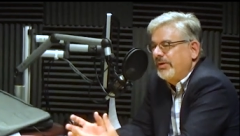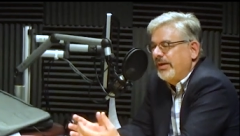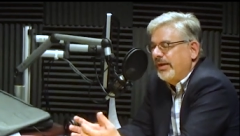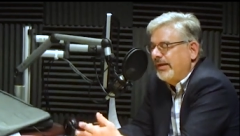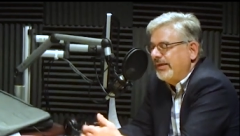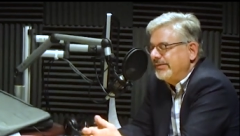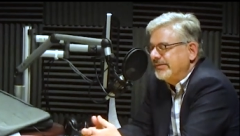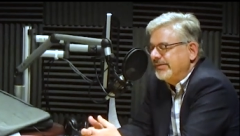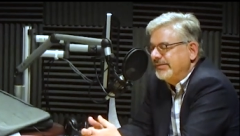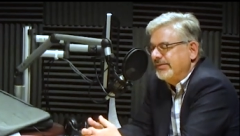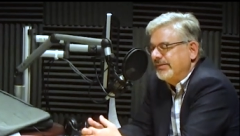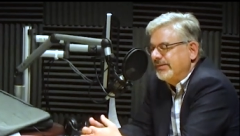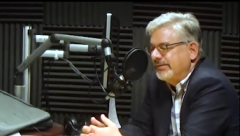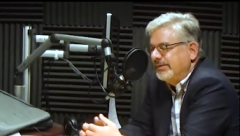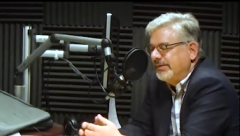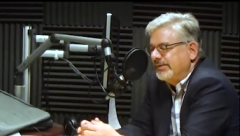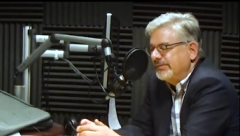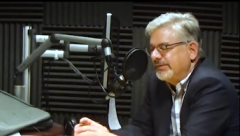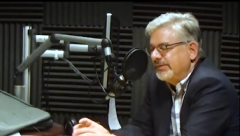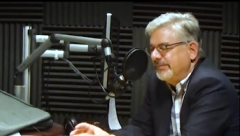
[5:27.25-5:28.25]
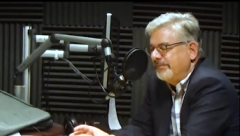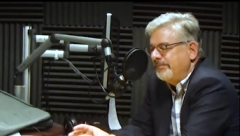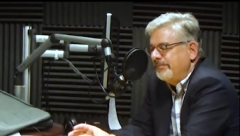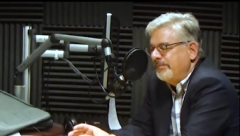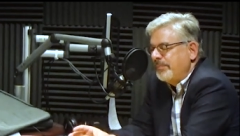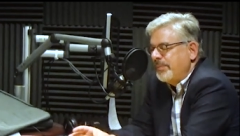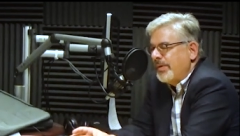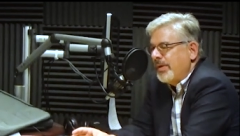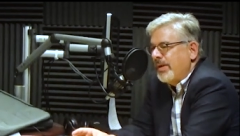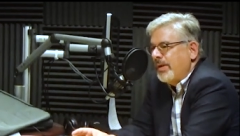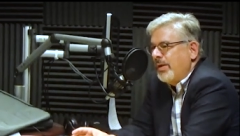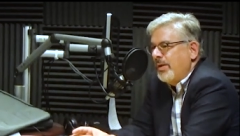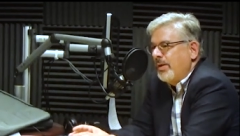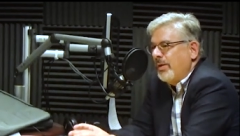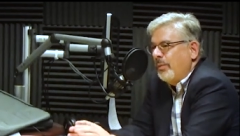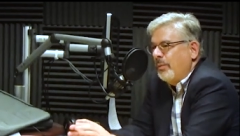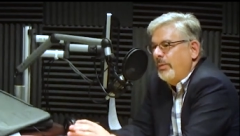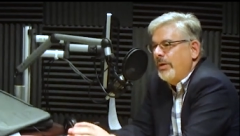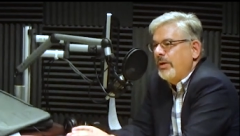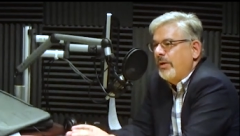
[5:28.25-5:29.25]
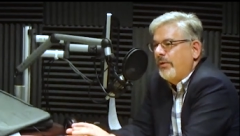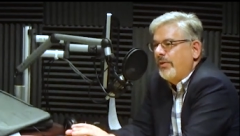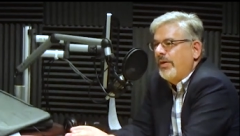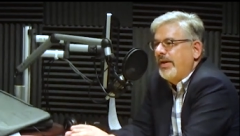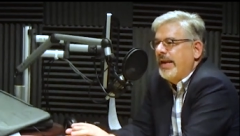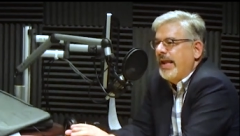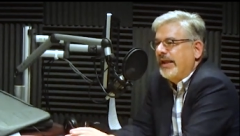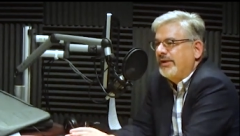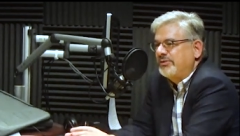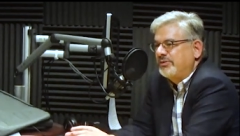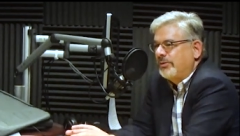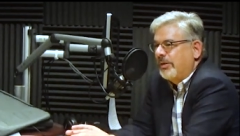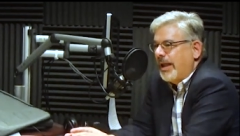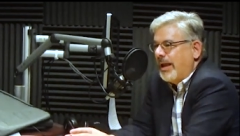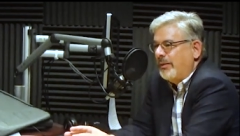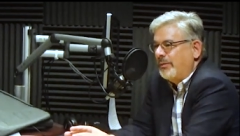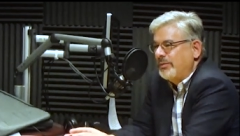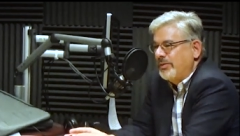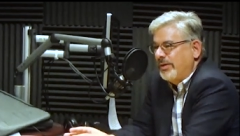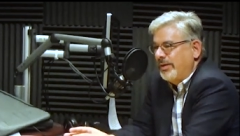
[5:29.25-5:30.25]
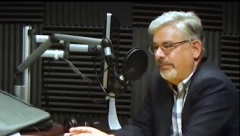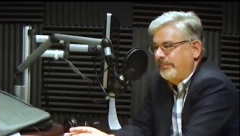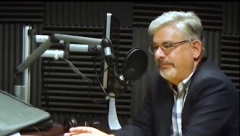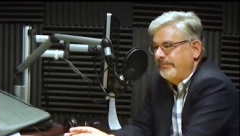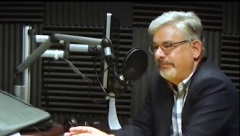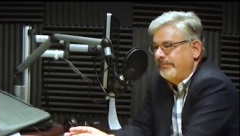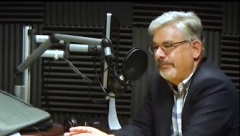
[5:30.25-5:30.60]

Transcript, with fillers: he says, listen, we are the natural outcome